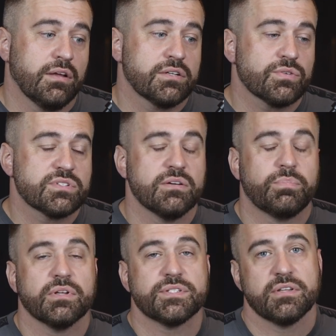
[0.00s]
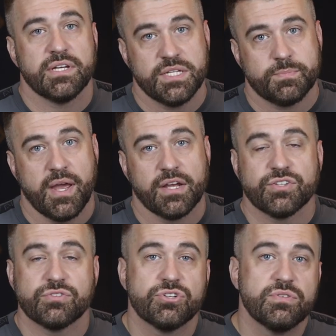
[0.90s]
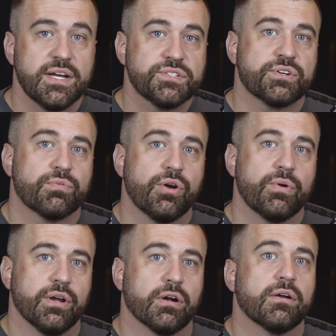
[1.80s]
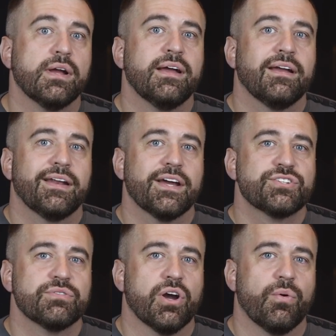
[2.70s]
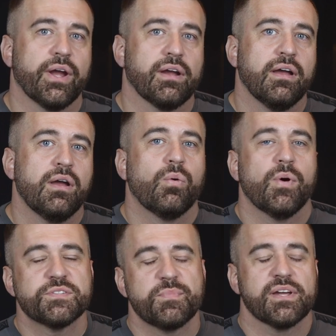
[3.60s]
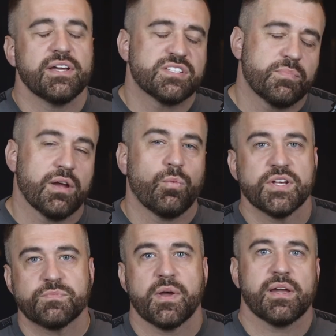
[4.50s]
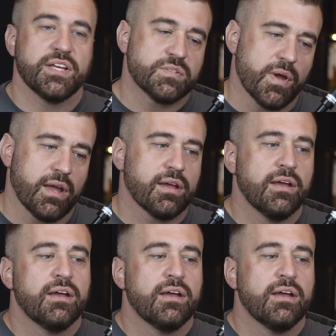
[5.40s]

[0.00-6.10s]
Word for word: Luxor Temple is on the East Bank. So two days in a row here, it has you going West Bank, East Bank, West Bank, East Bank.